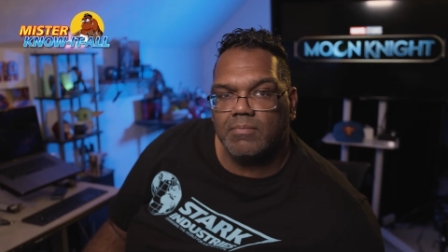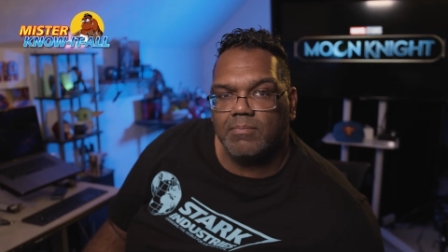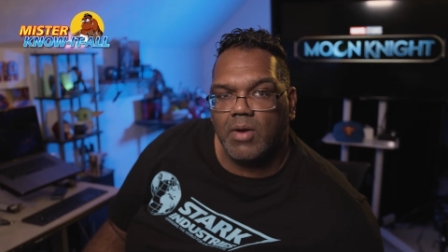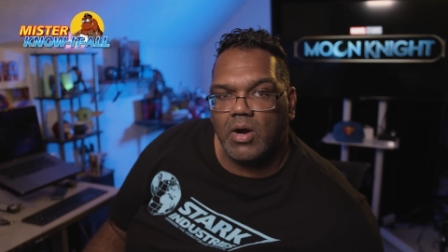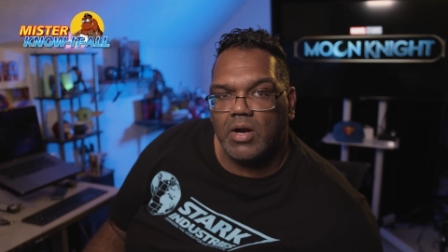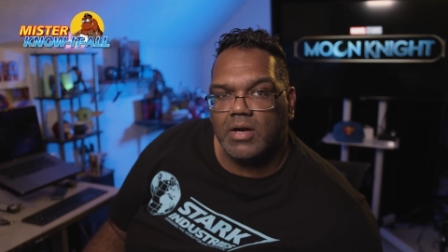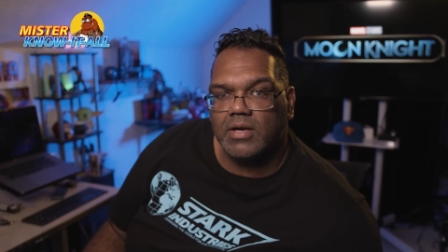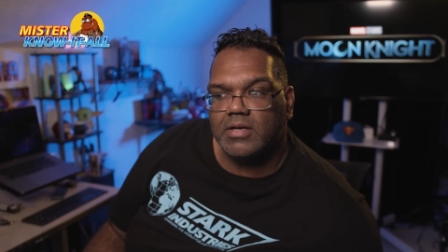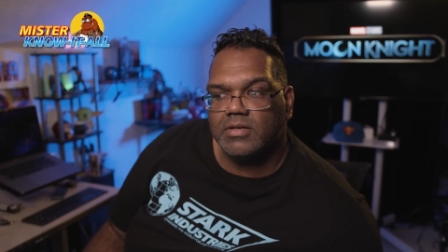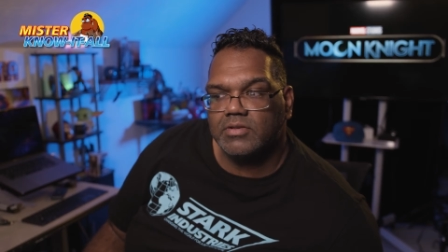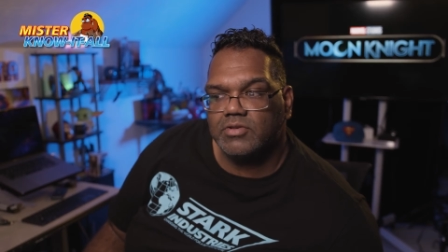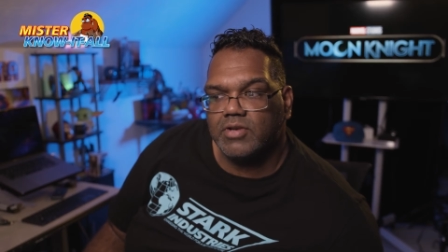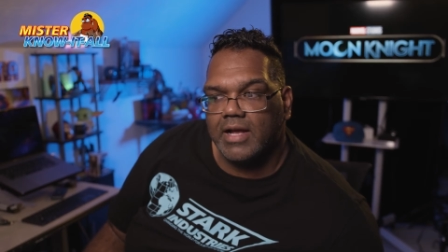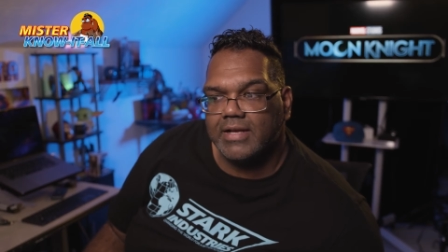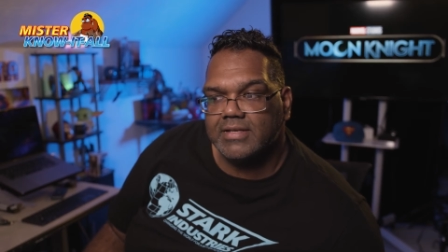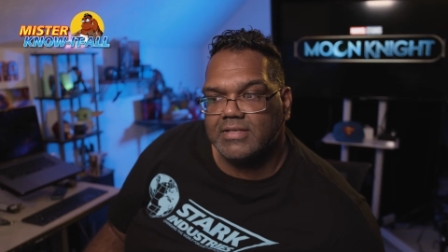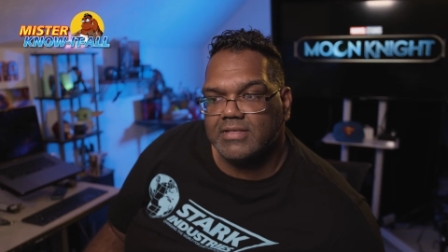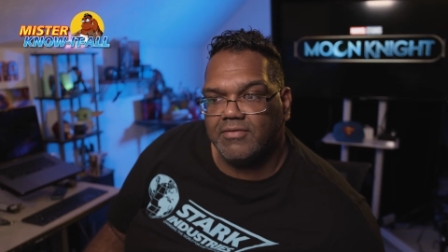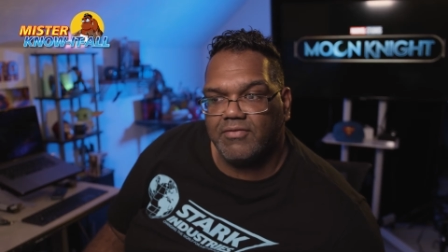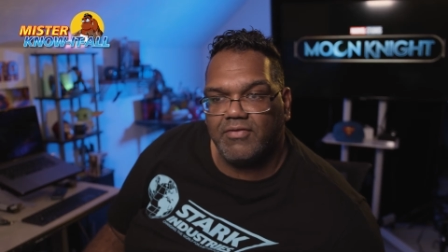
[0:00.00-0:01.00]
Marc
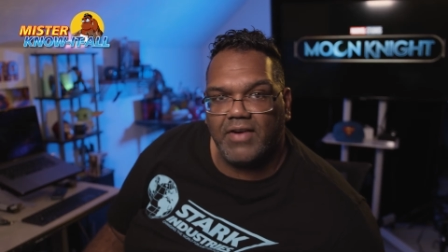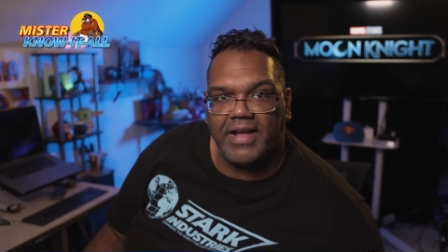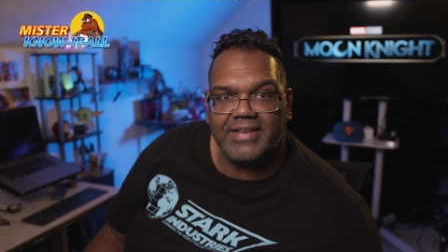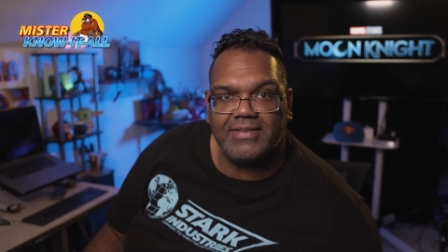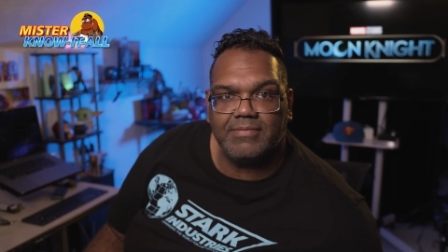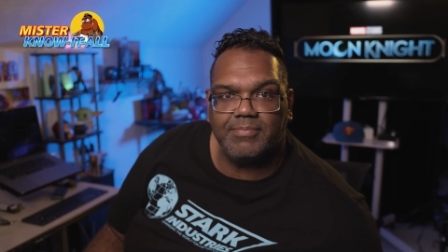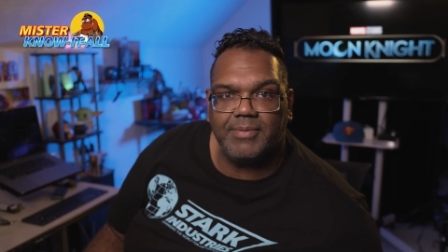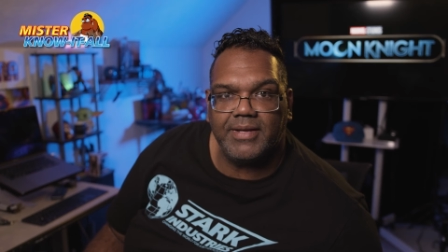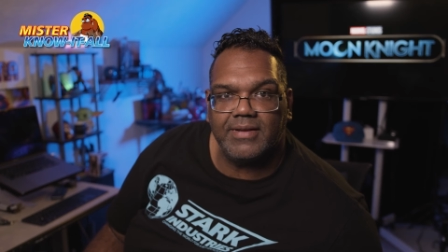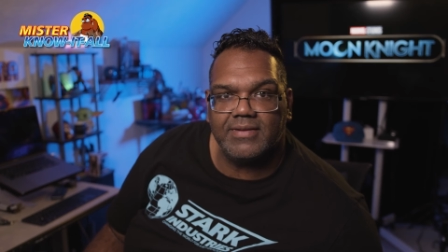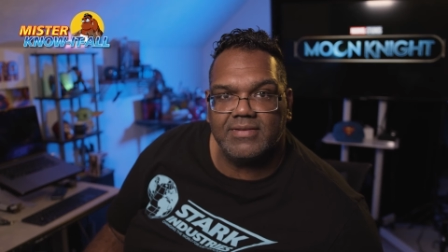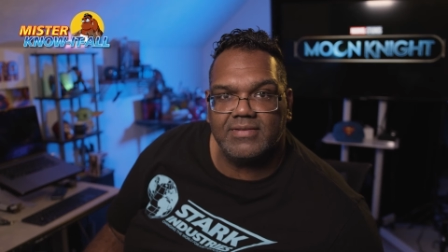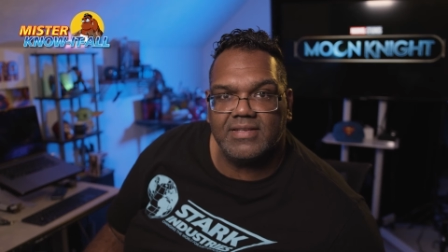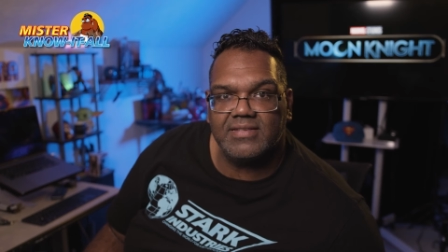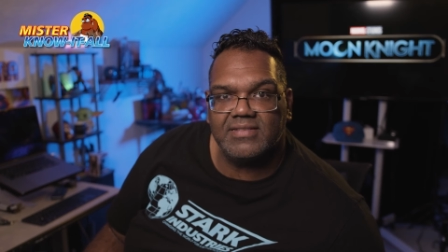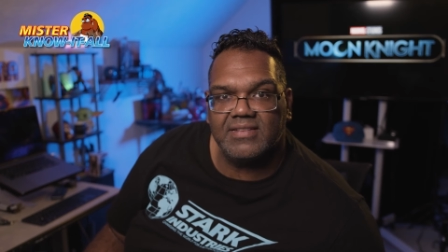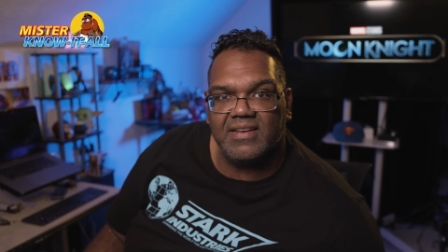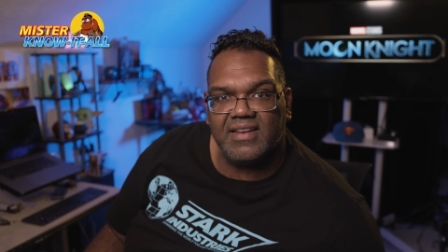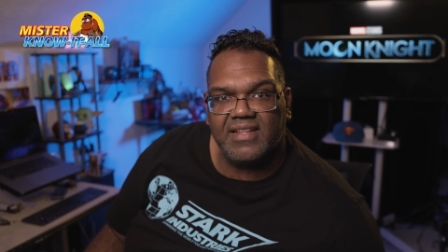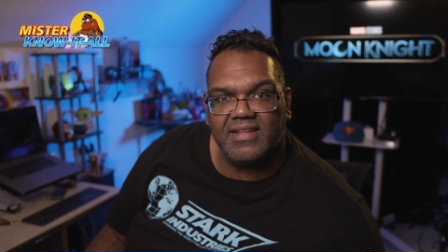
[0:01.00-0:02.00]
tries to fight because
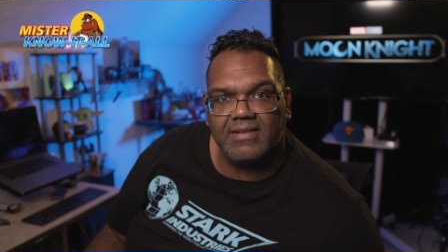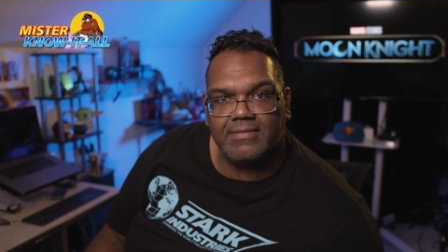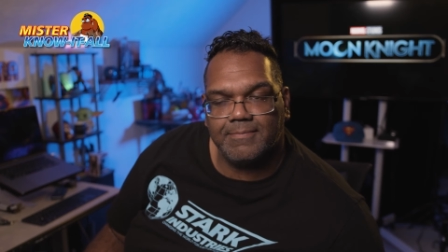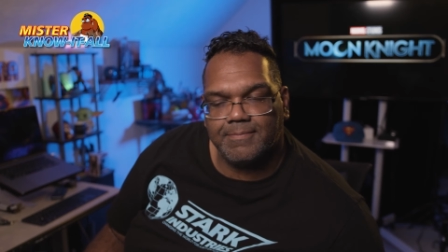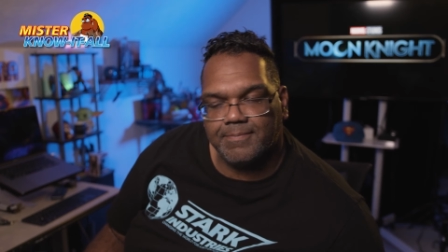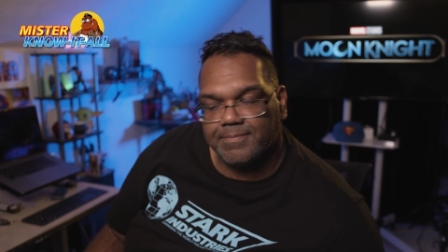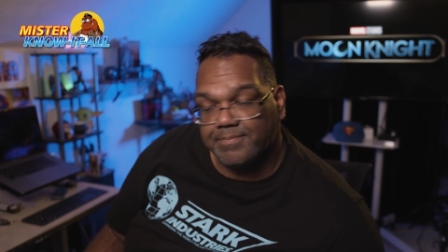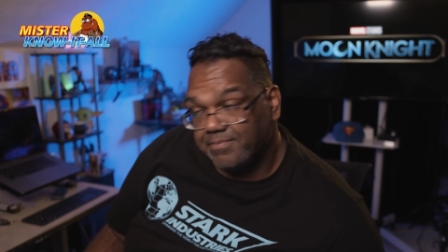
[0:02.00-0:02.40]
he's an idiot.